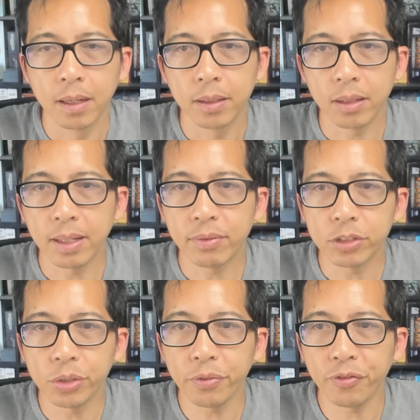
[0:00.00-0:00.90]
The level
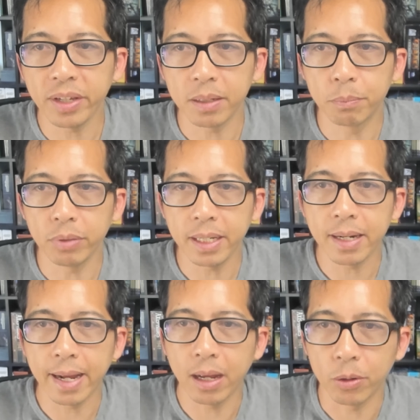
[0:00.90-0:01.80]
2 feat, Bleed
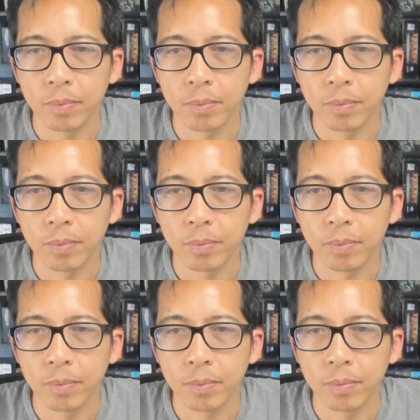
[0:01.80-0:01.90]
Out,